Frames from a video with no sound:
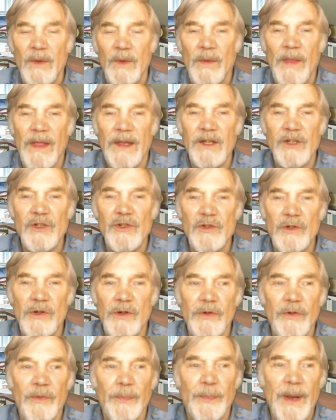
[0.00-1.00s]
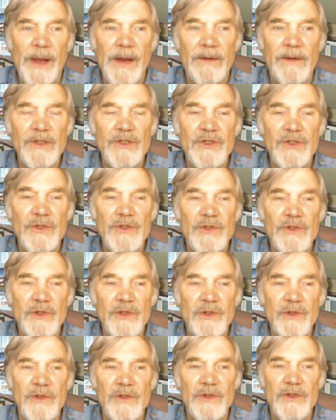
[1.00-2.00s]
that ensures parents and
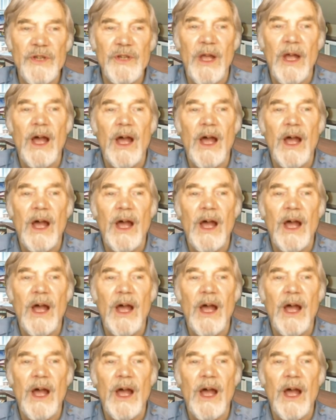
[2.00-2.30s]
students